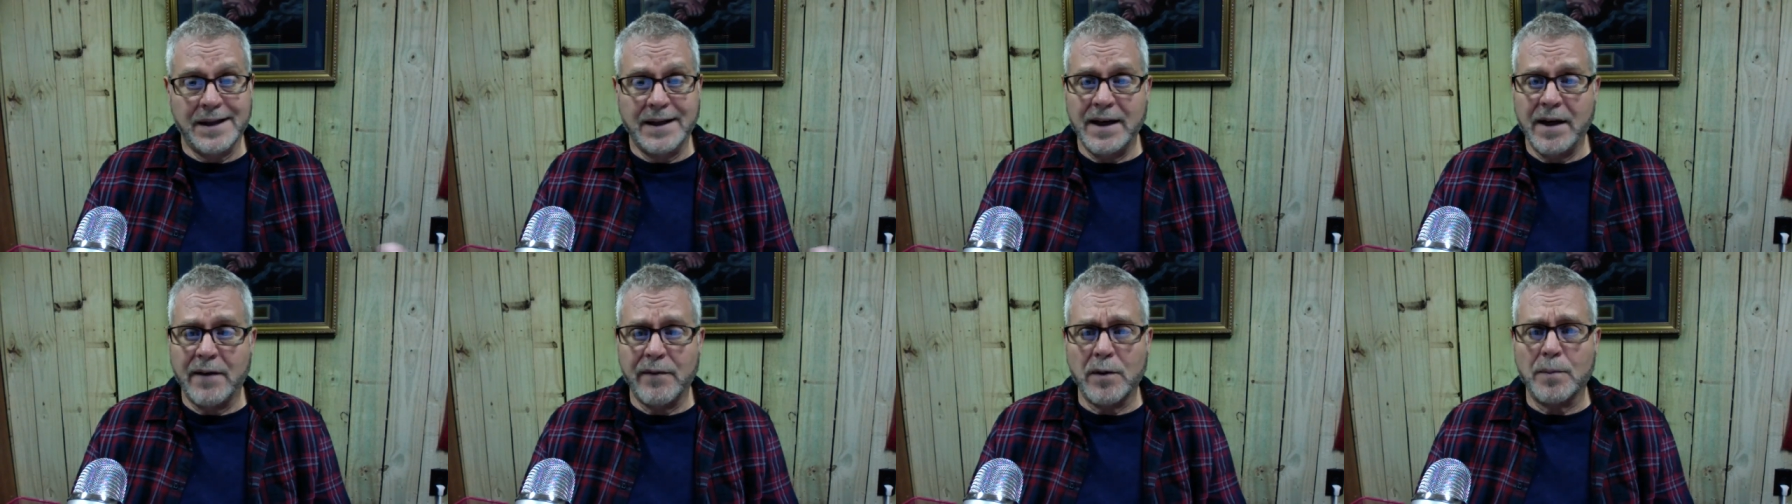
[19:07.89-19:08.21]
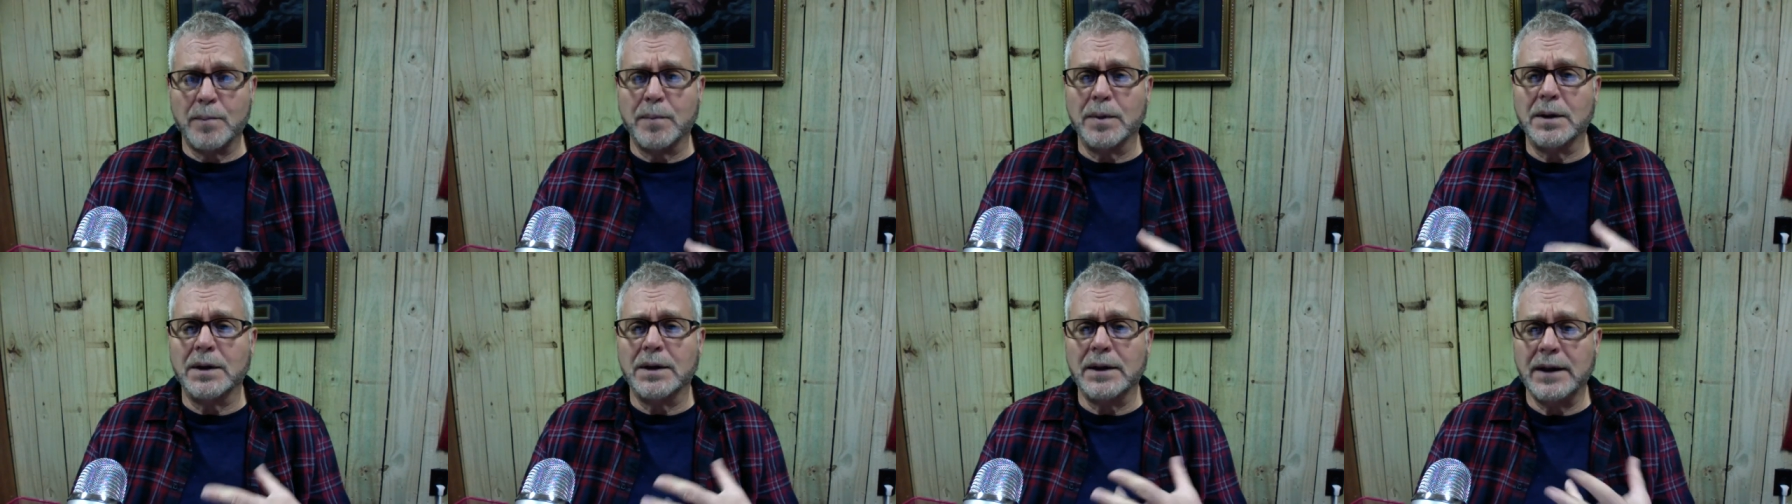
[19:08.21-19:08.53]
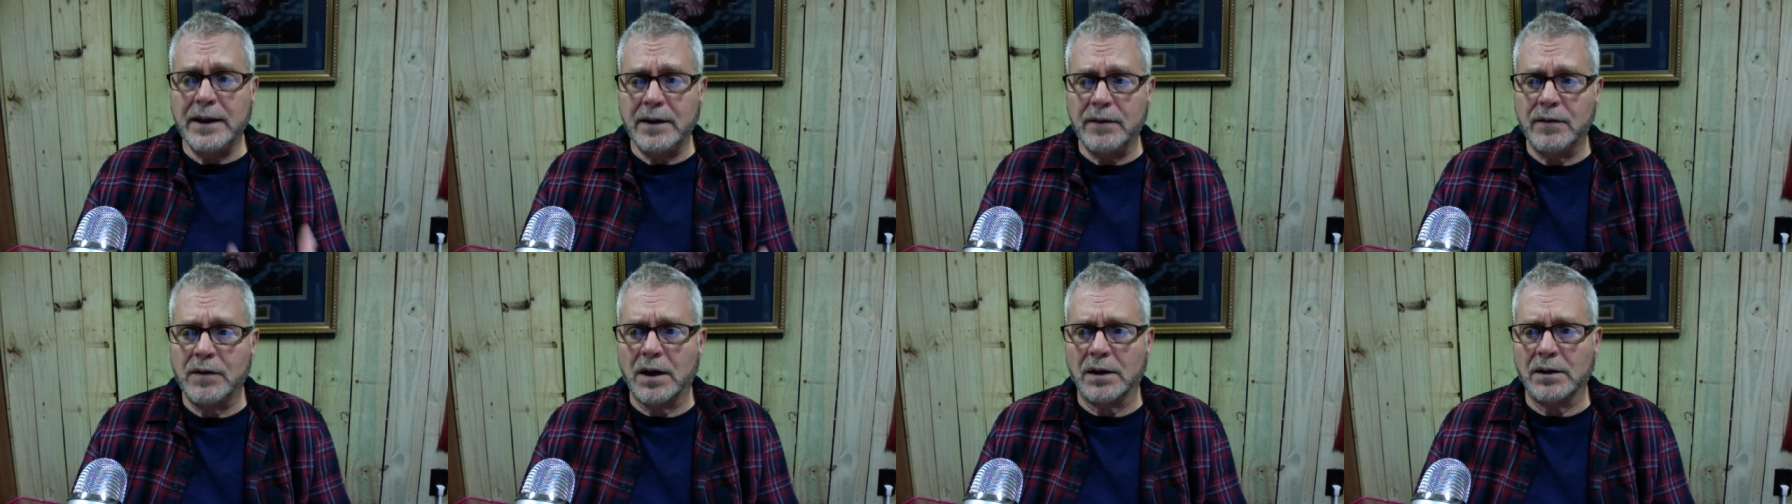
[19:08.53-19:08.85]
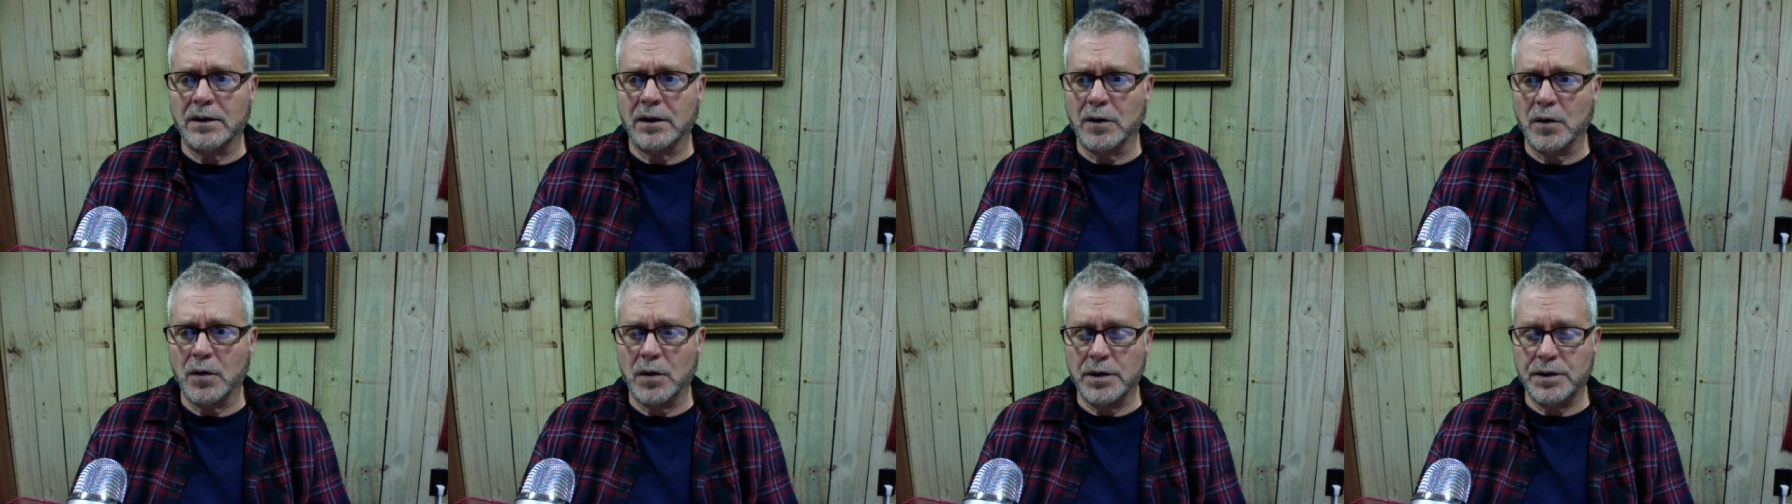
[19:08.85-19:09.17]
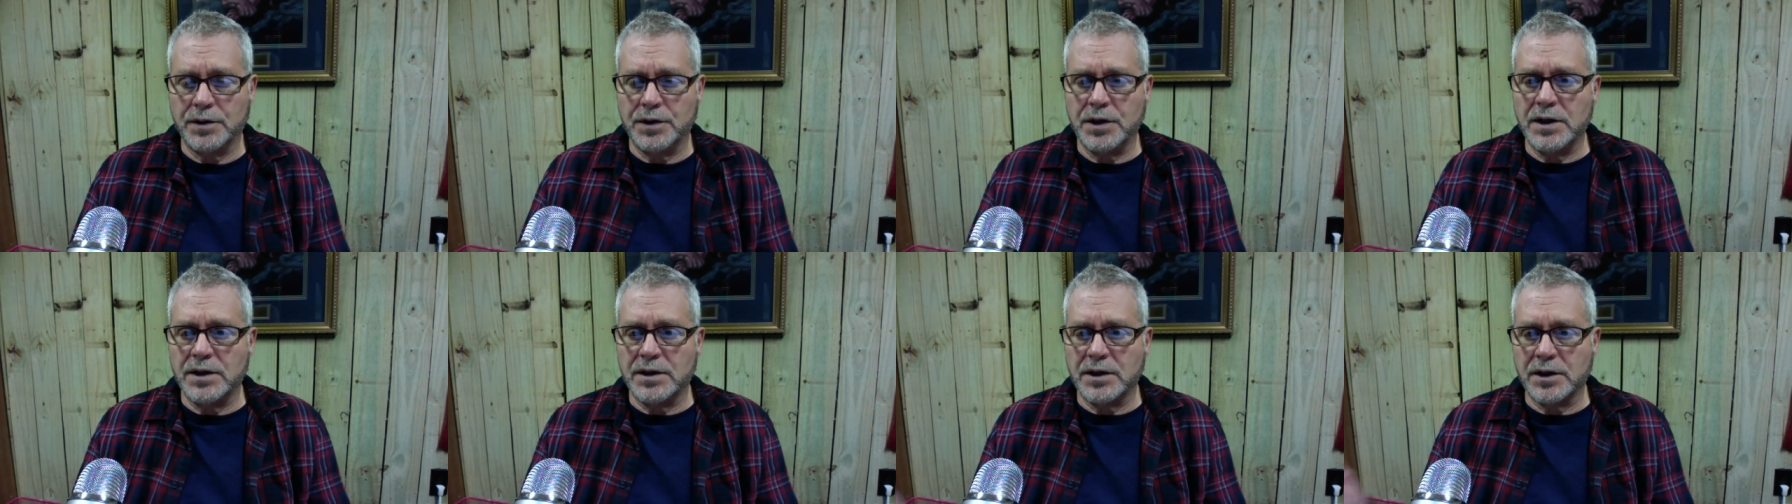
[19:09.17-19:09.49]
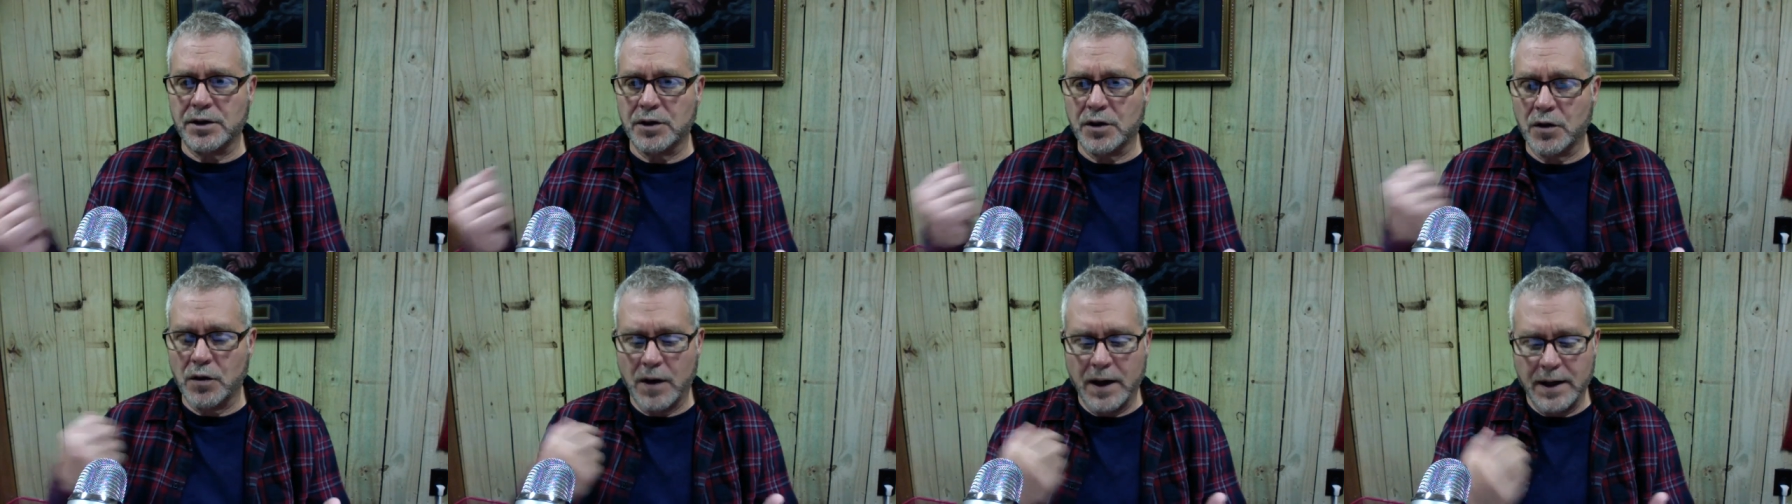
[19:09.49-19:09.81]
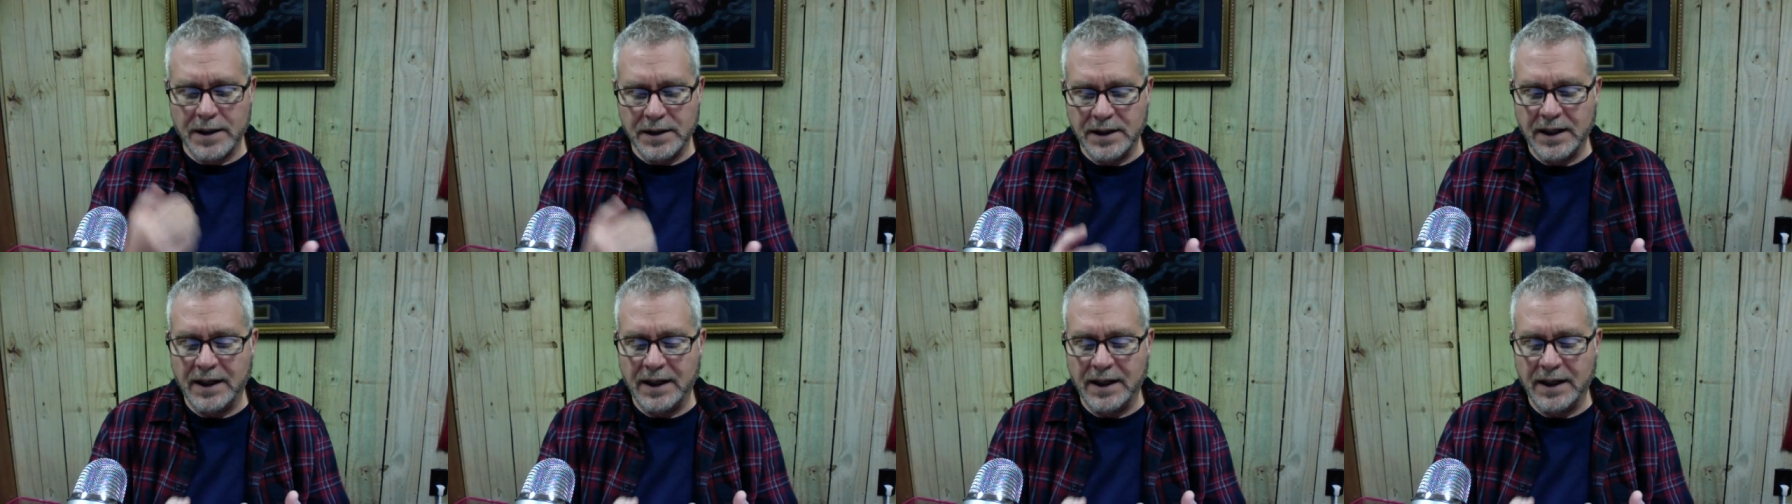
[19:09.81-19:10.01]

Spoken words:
never believed on the Lord Jesus Christ.